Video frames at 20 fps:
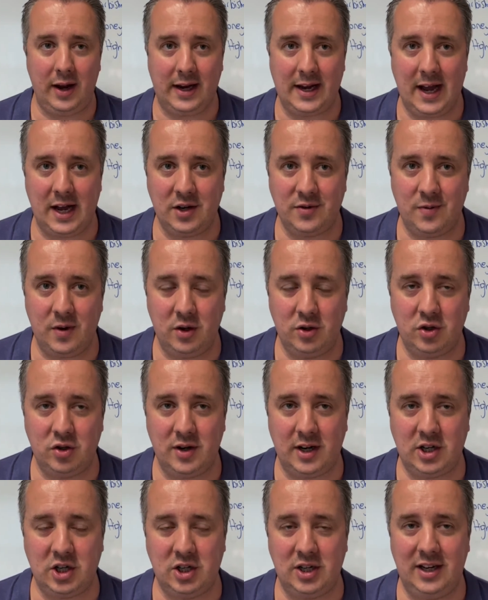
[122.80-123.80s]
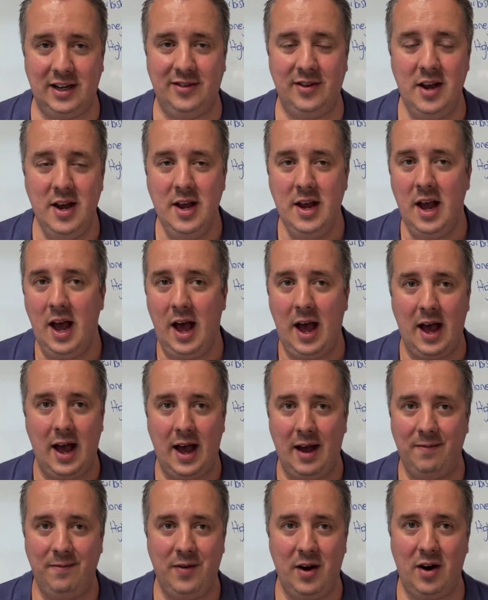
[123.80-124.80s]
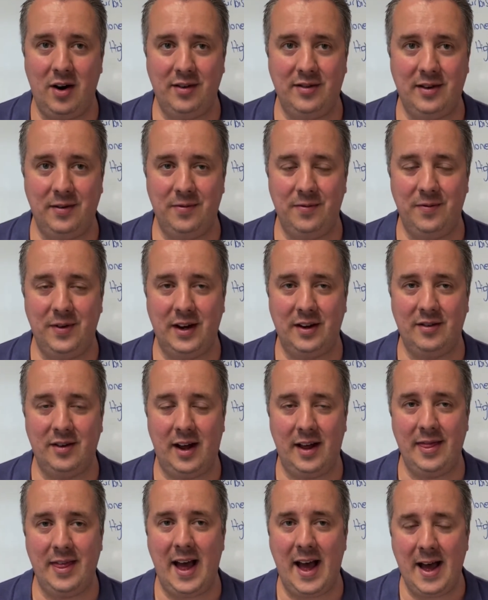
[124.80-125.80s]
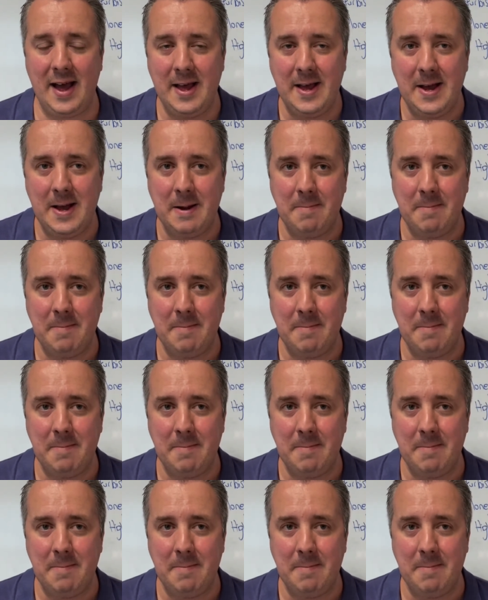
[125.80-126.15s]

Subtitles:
cash flow strategies and various different things like that.